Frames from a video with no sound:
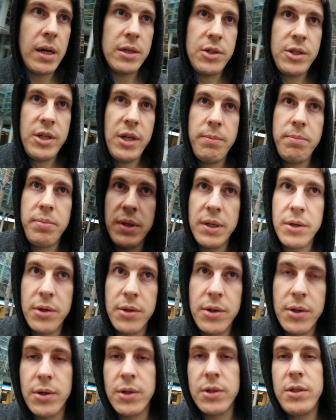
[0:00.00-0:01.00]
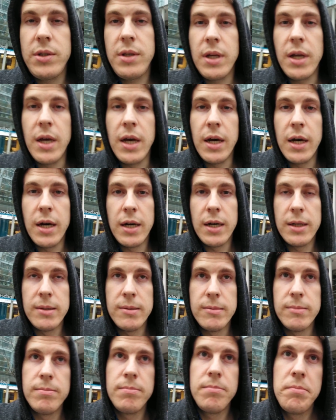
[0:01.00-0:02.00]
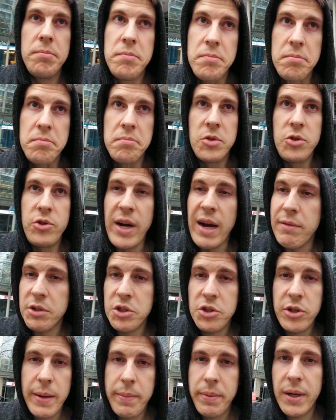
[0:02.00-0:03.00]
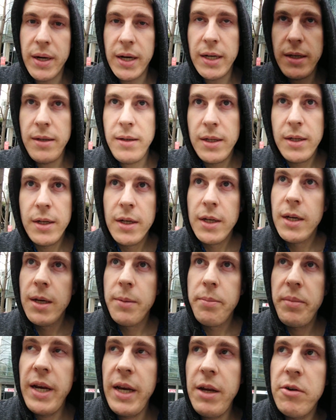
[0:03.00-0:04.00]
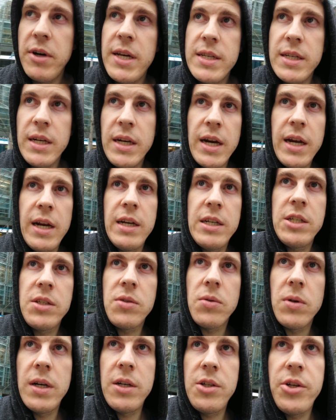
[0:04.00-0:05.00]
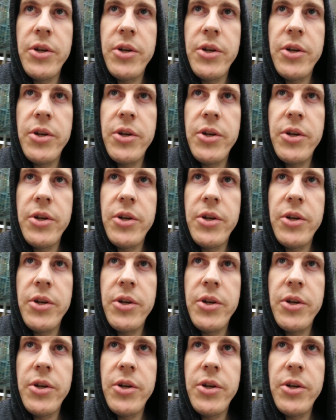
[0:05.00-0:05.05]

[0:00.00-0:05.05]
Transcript: a cheap little uh, travel tripod. But anyways, I kind of just want to